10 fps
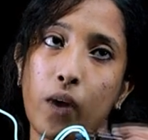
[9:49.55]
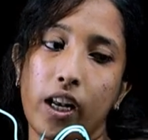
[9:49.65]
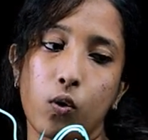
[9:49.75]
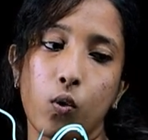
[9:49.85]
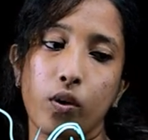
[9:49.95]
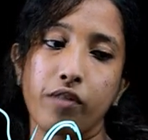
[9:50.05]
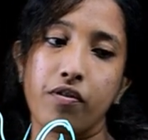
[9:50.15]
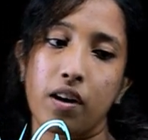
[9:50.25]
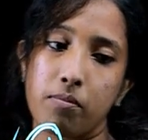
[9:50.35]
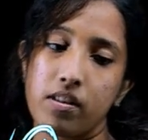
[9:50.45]
while going
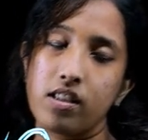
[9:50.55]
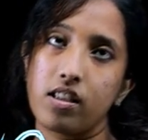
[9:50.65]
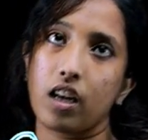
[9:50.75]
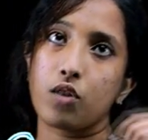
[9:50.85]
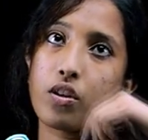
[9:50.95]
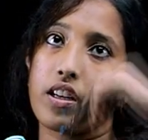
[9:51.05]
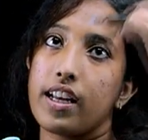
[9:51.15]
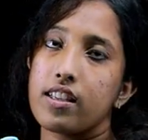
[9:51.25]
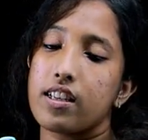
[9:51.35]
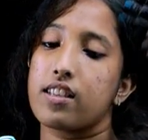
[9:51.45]
from this state to the
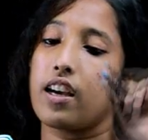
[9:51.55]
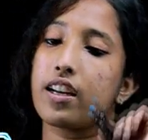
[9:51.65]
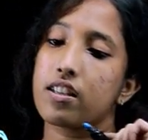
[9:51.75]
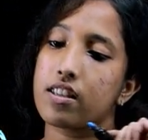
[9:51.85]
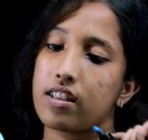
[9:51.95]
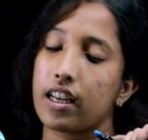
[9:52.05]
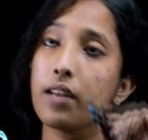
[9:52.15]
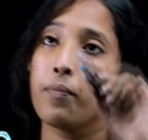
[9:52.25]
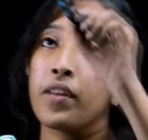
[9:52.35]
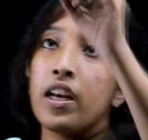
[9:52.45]
next excited state,